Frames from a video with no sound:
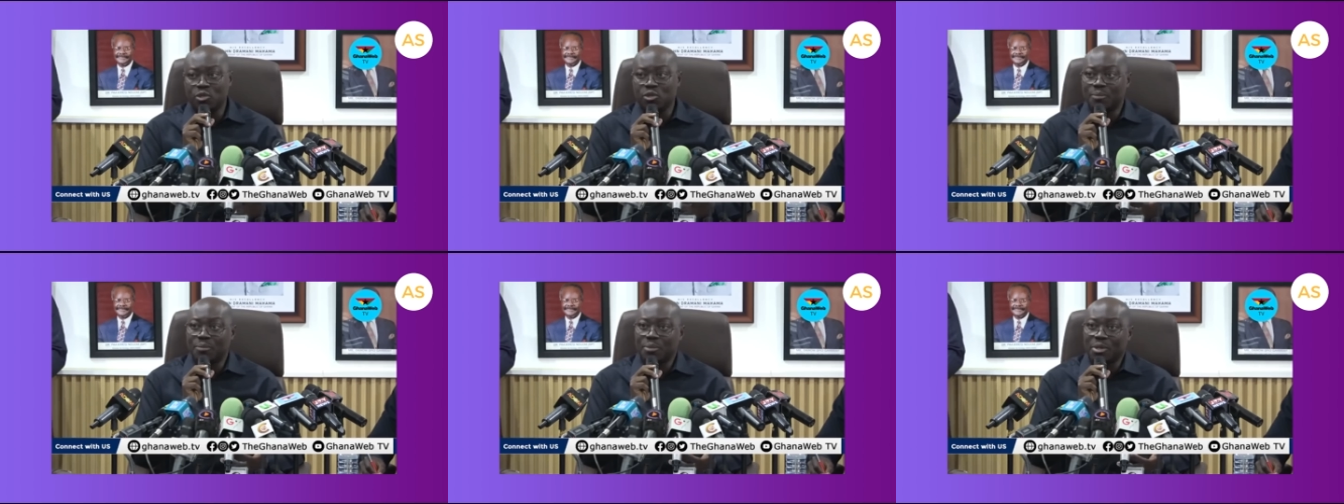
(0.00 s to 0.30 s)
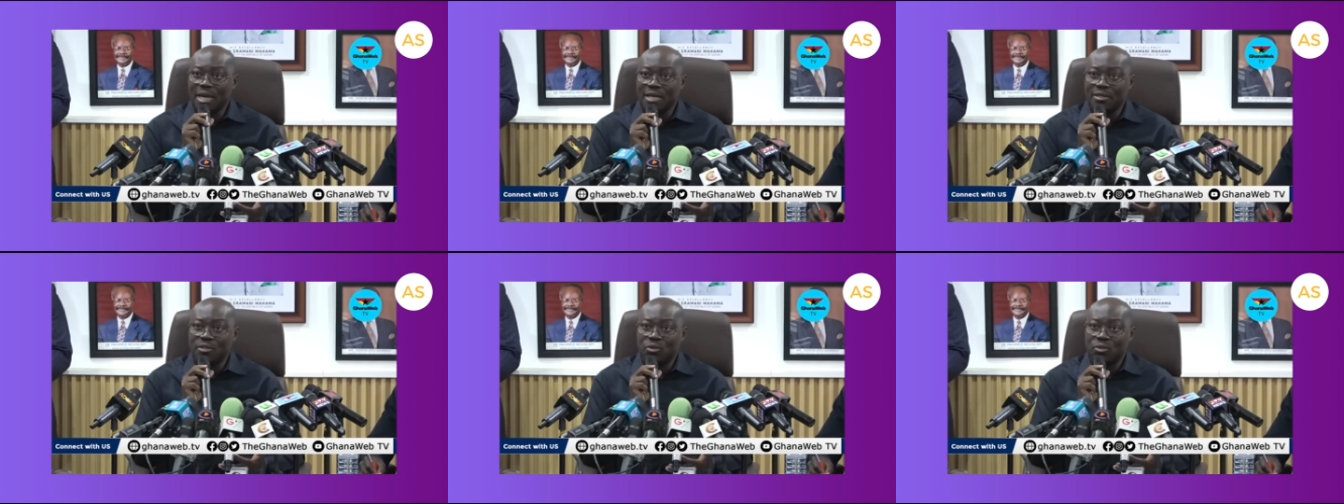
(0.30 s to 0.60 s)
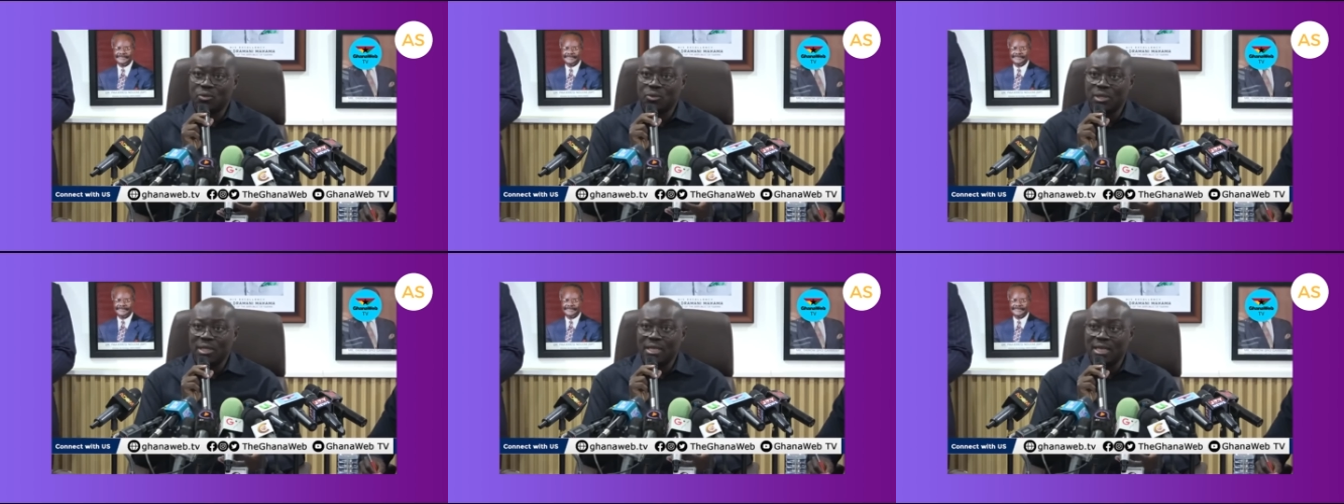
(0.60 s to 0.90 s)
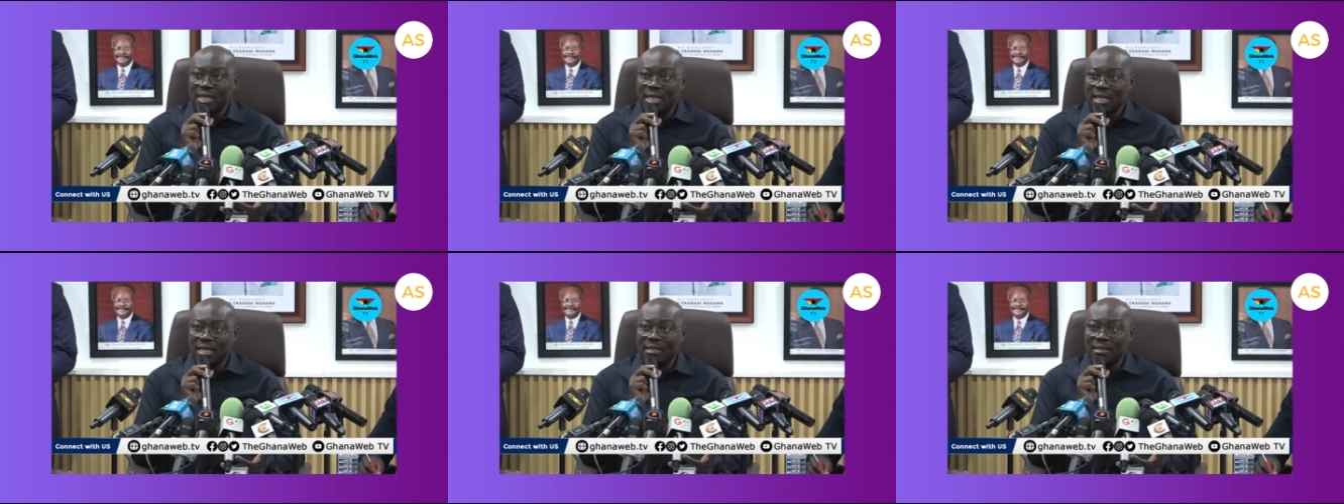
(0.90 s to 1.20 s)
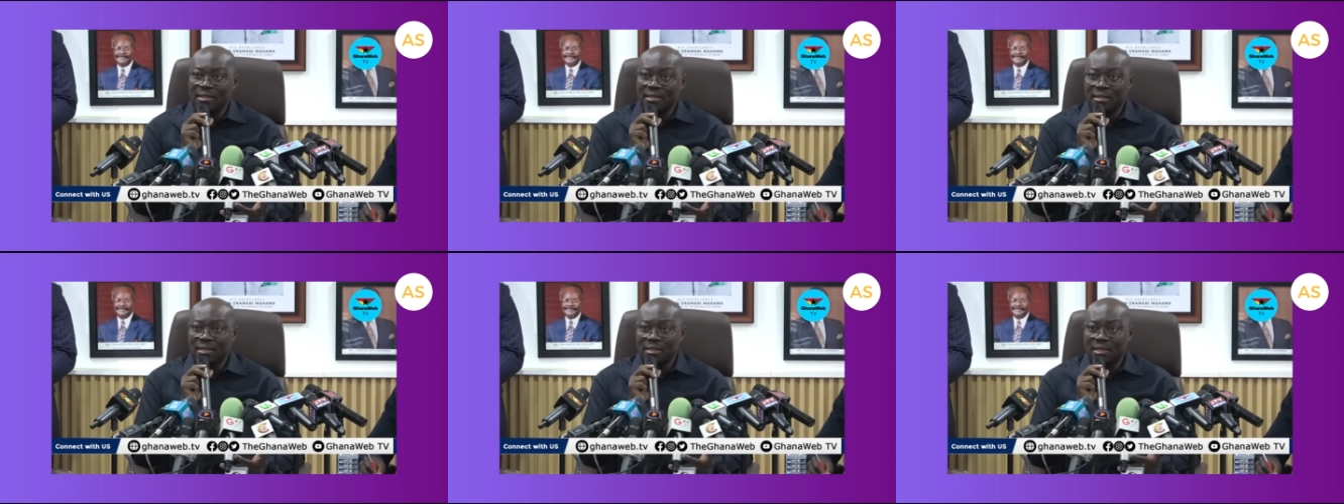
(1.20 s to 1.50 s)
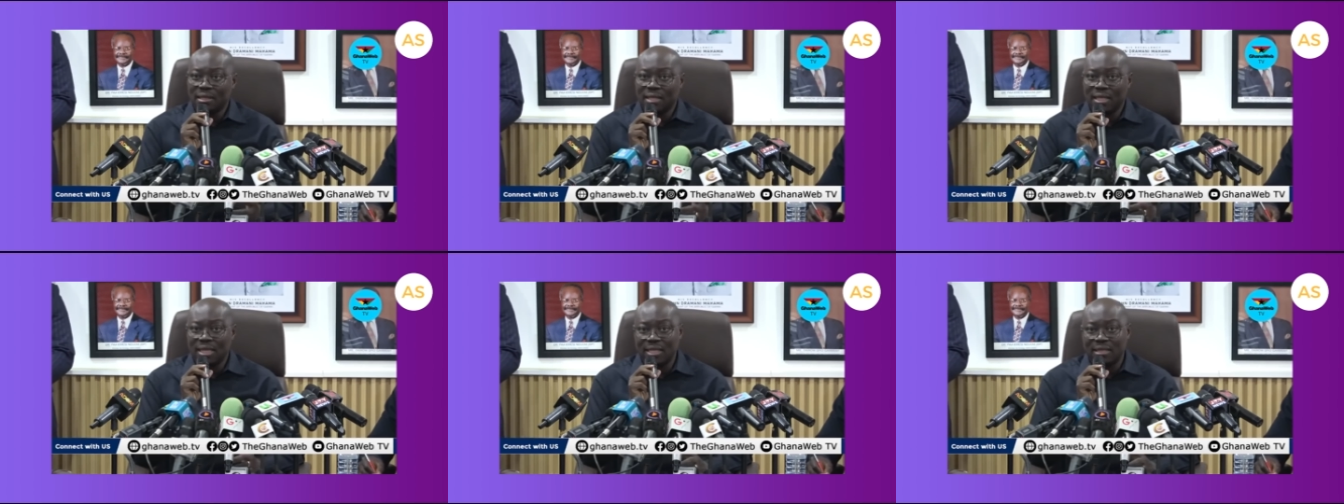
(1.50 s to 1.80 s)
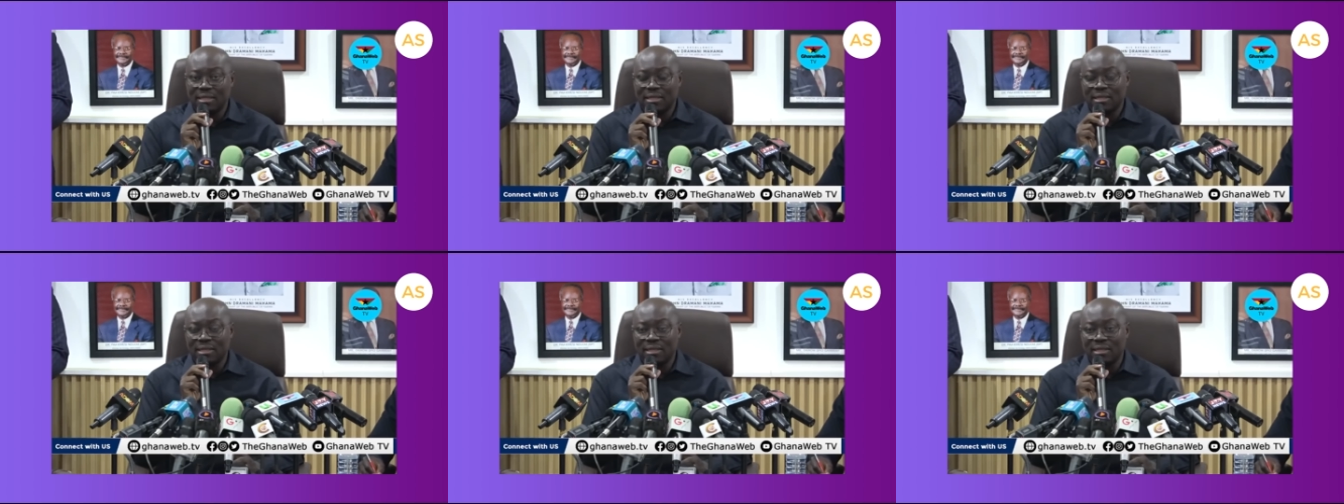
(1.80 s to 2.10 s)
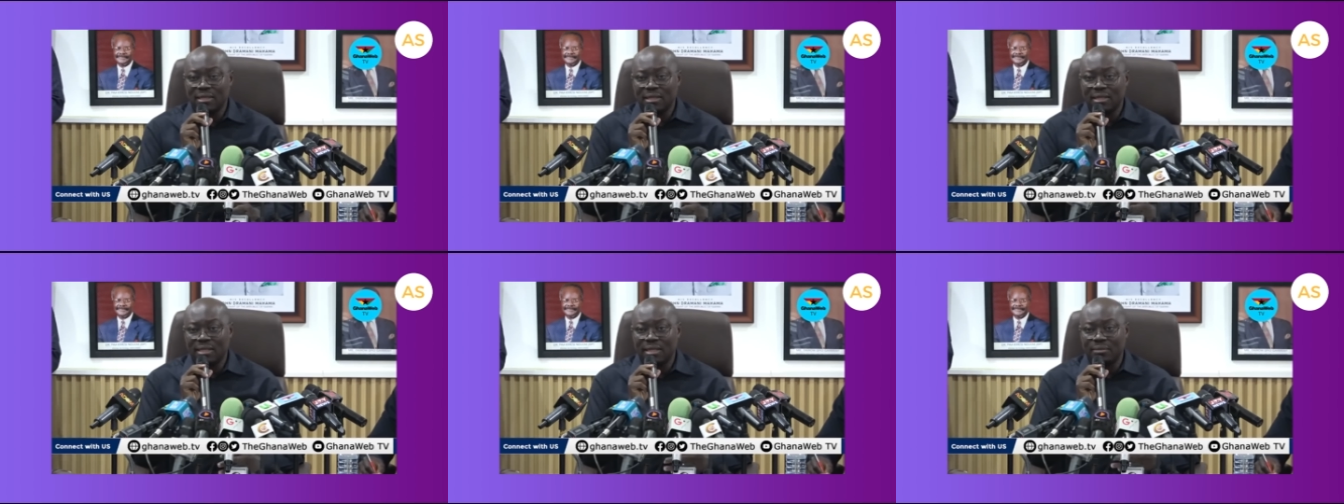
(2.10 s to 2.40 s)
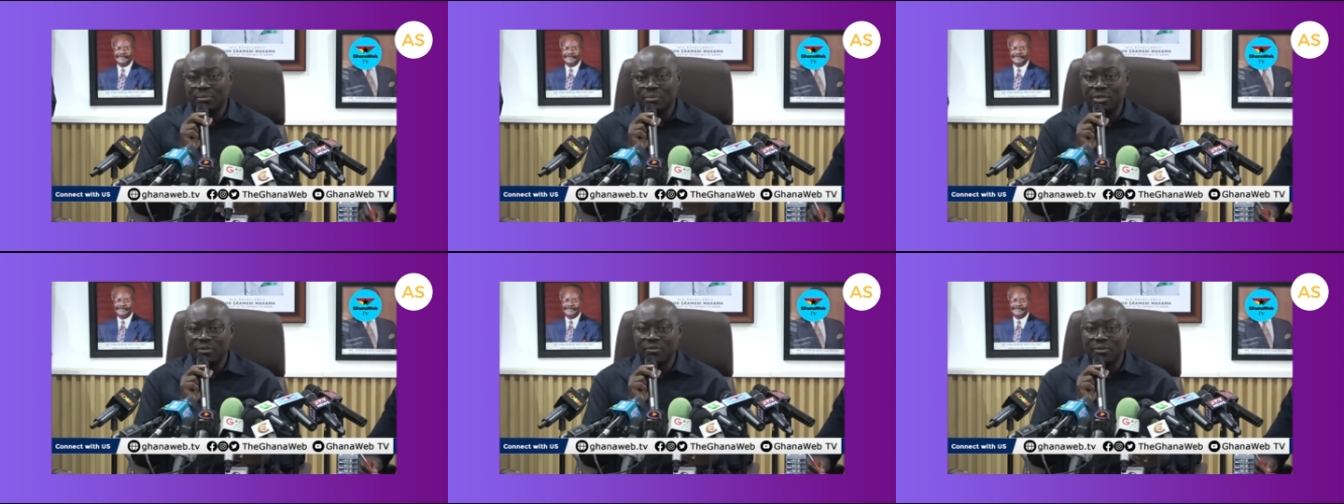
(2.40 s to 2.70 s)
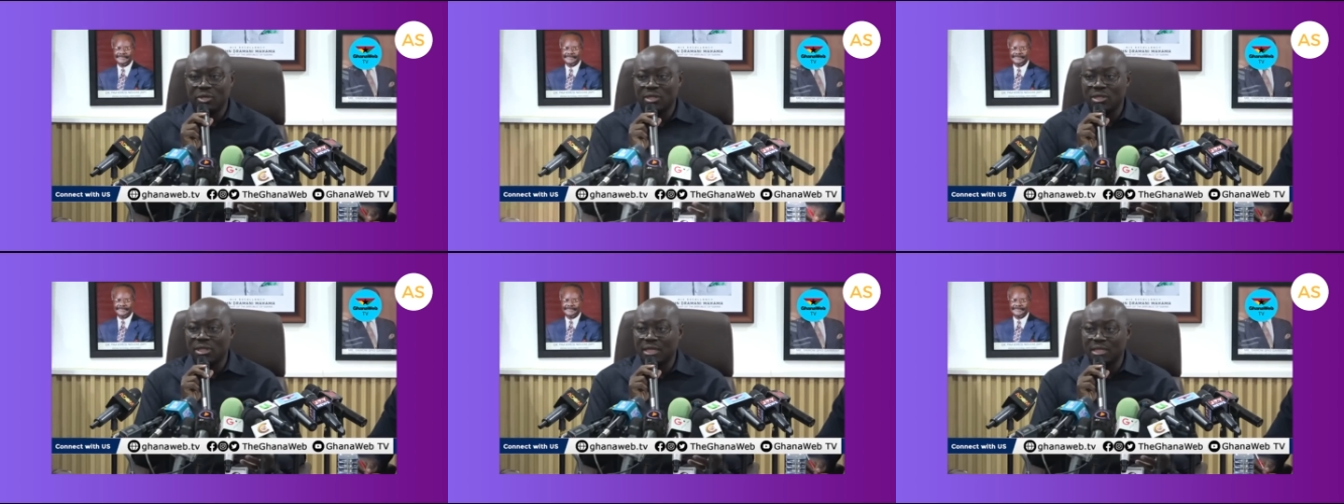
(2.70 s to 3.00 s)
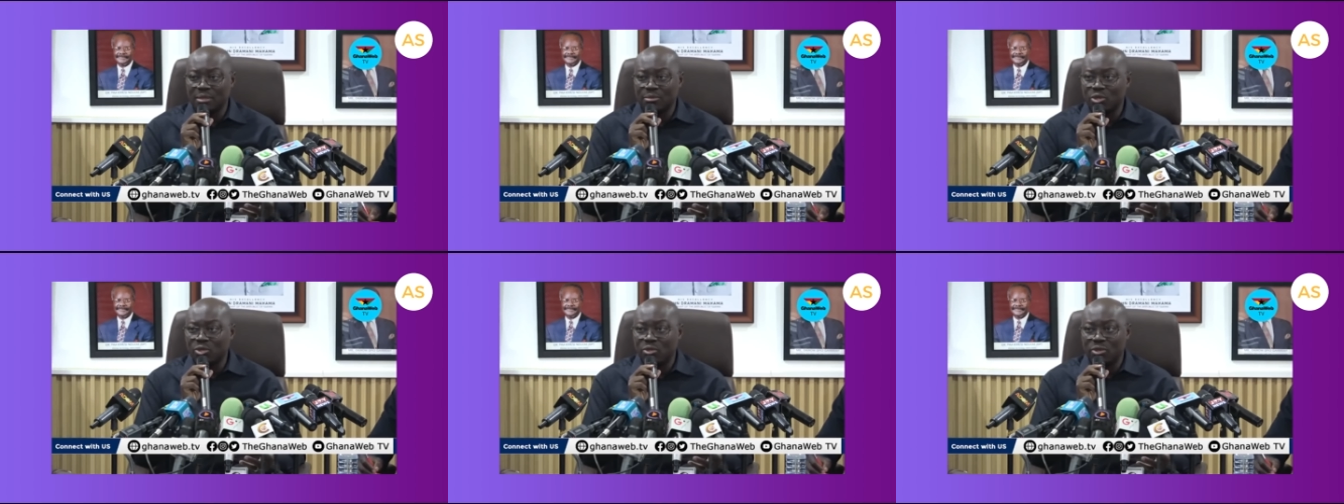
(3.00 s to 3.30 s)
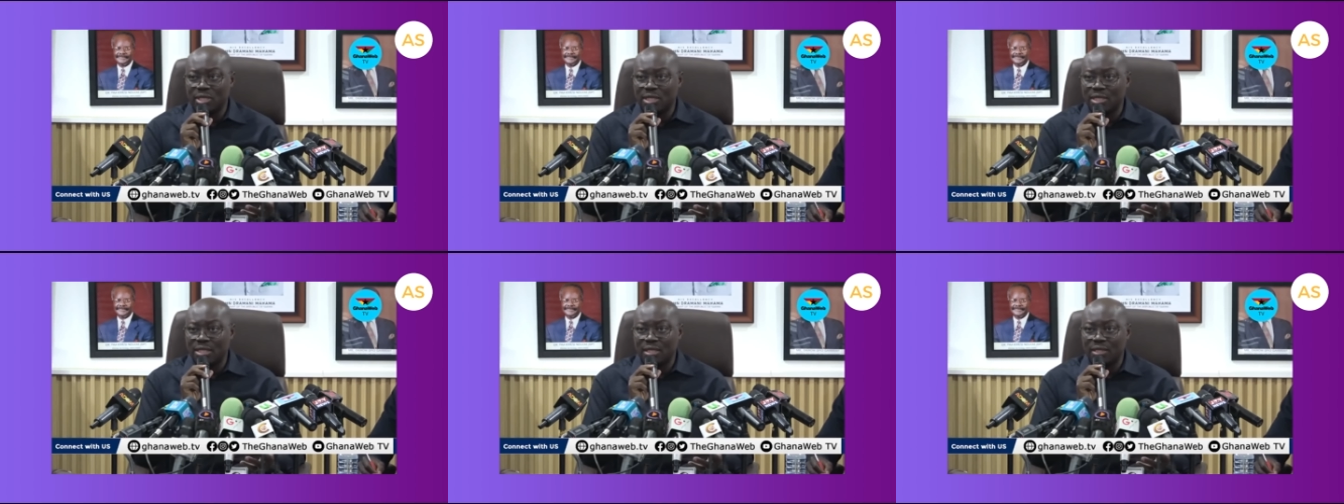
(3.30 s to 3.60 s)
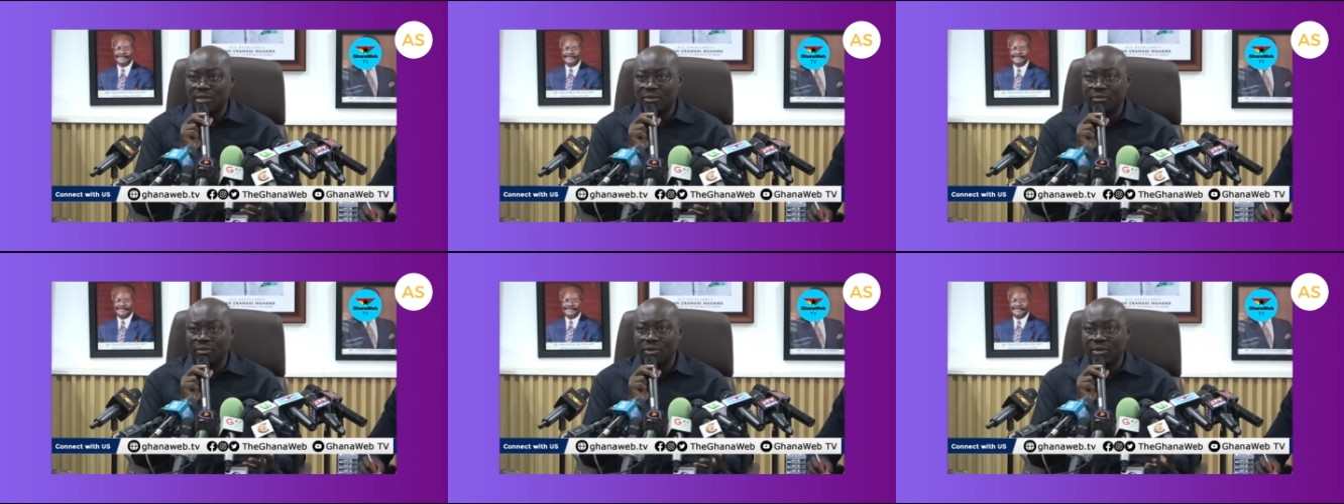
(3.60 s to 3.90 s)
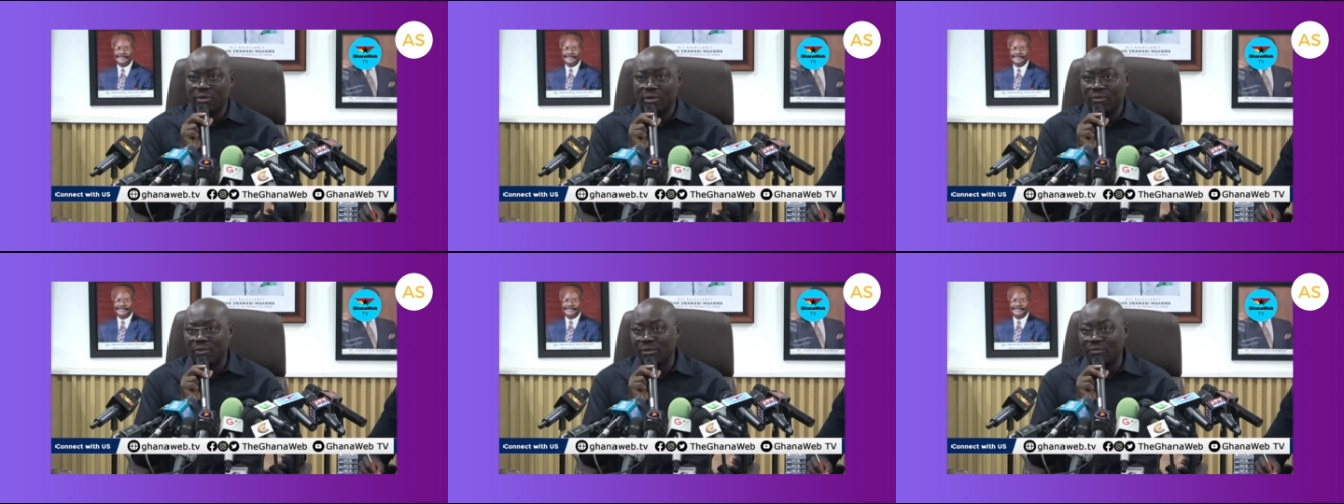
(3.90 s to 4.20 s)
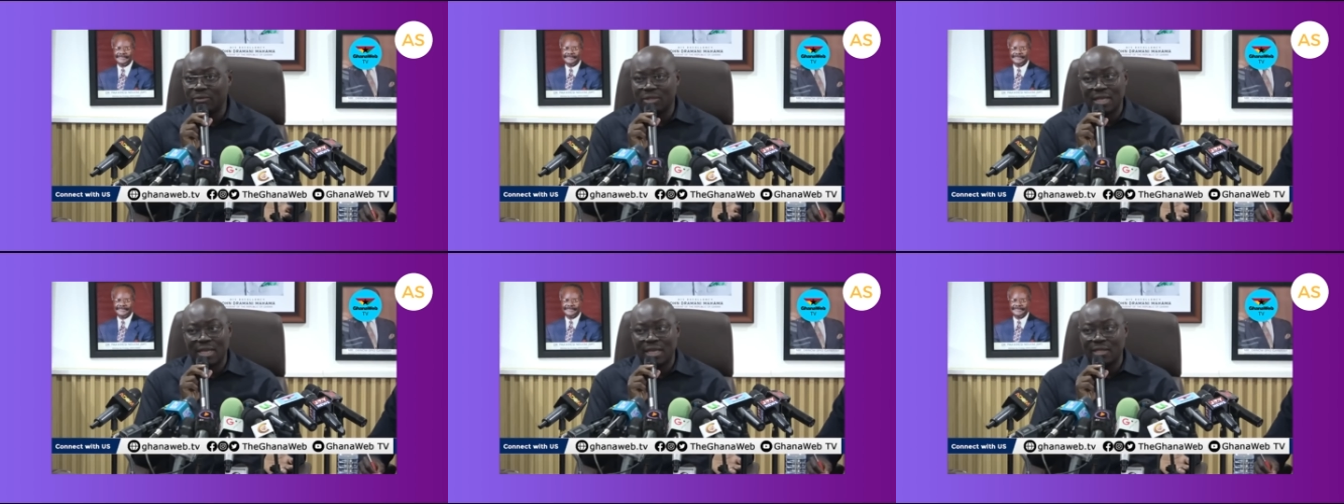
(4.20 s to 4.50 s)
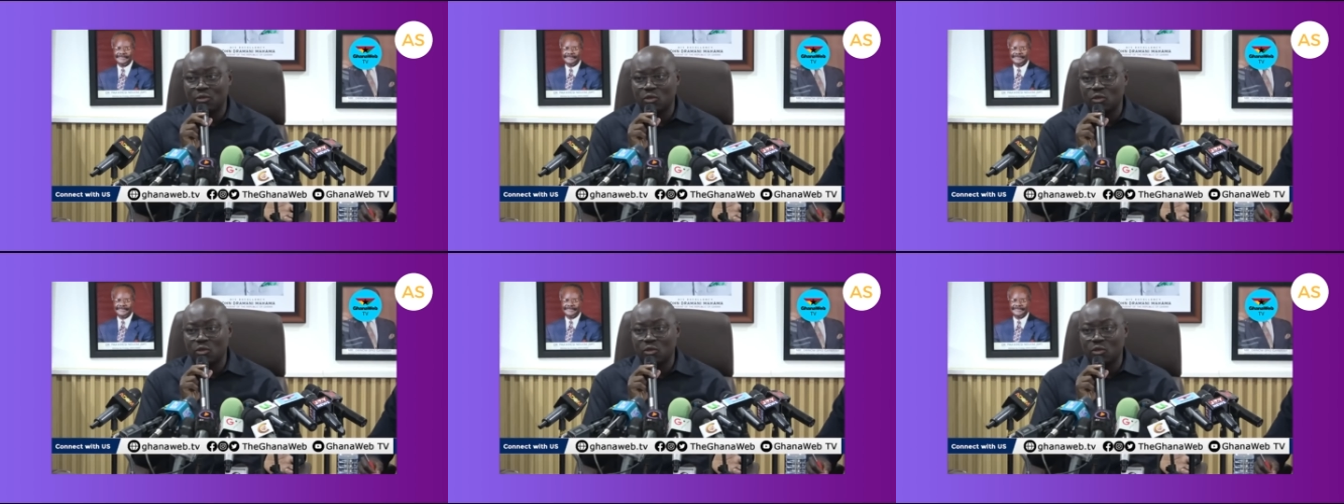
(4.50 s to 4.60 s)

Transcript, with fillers: surprised to hear that the previous administration, after